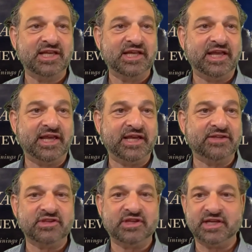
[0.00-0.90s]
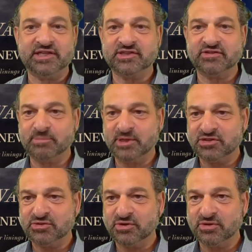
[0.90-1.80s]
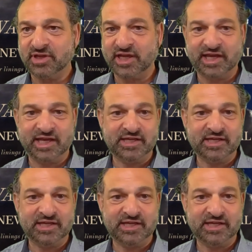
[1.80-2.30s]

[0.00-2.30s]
And is everybody doing okay?